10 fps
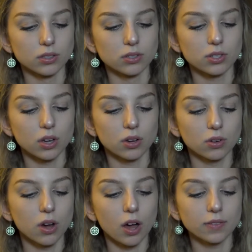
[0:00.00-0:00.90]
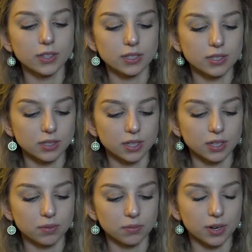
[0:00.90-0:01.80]
So
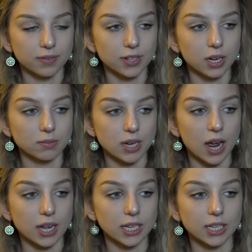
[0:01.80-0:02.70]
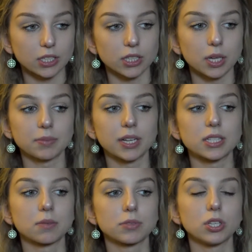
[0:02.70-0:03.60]
obviously, whenever it comes to highlighting your lip,
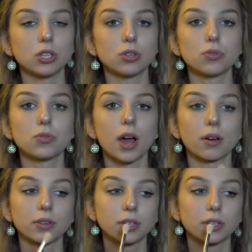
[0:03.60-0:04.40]
that's up to you how